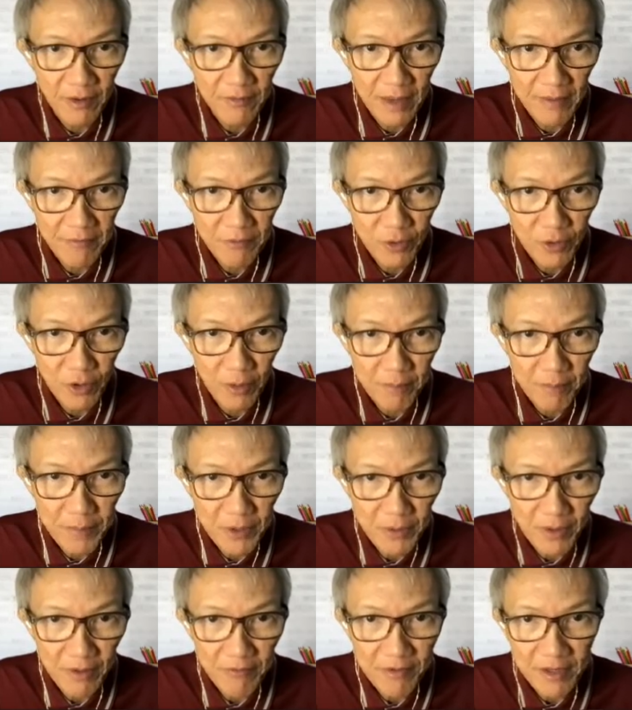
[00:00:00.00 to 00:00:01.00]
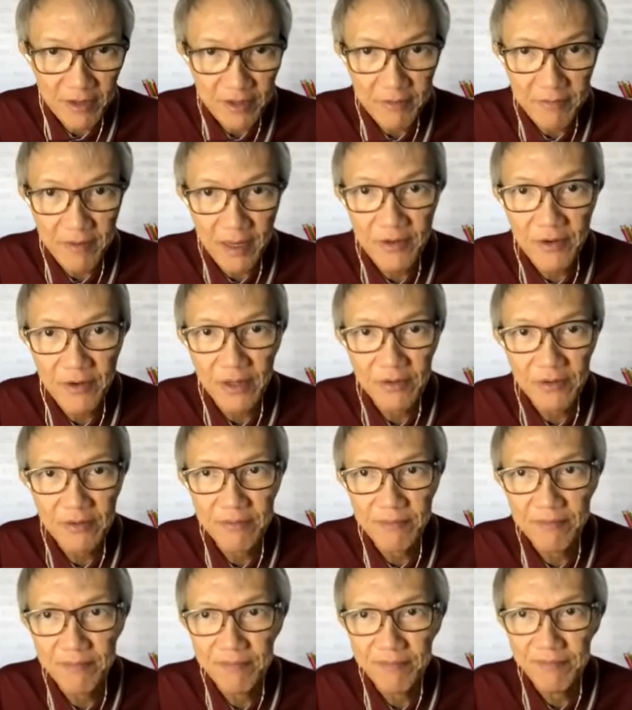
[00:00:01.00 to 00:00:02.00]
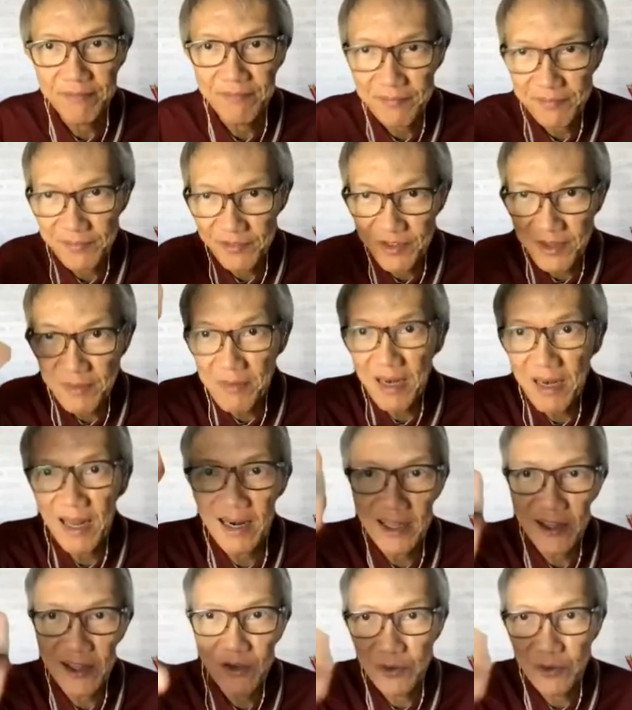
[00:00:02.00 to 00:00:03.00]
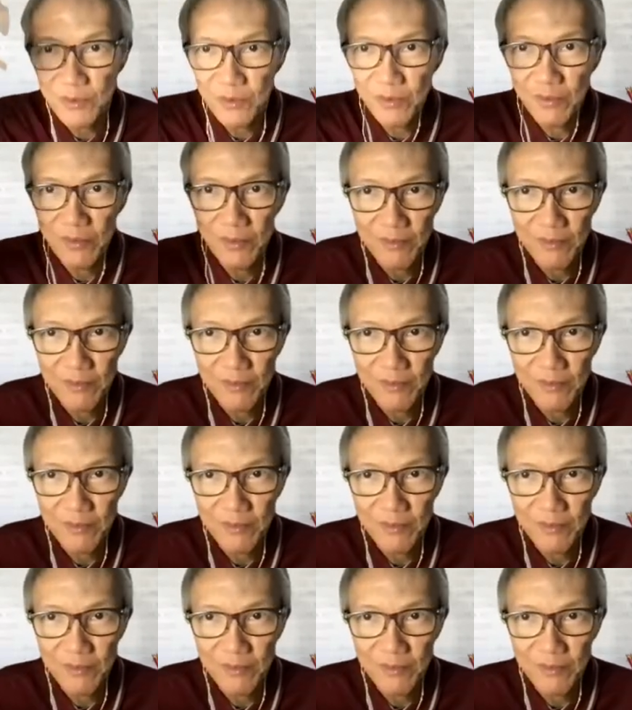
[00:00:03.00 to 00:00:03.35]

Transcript: have to compute effective address, similarly to